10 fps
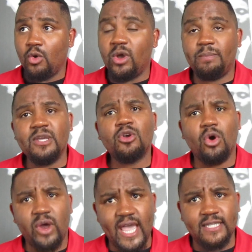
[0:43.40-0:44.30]
we're being
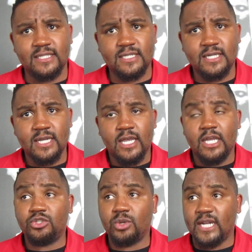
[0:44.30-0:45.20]
coerced
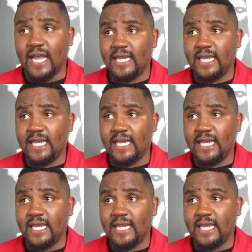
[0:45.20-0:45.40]
into an